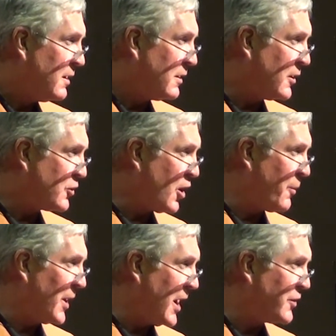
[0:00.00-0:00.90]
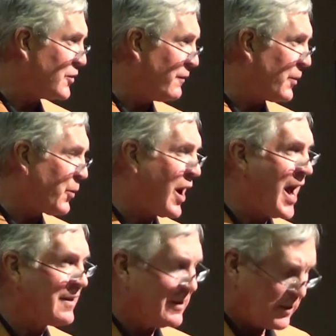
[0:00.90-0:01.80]
the determination of the
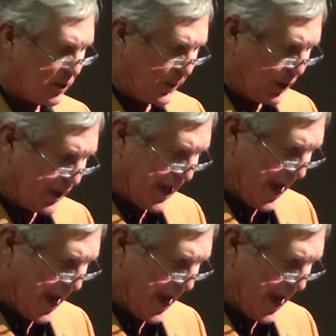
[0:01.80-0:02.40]
pride that the community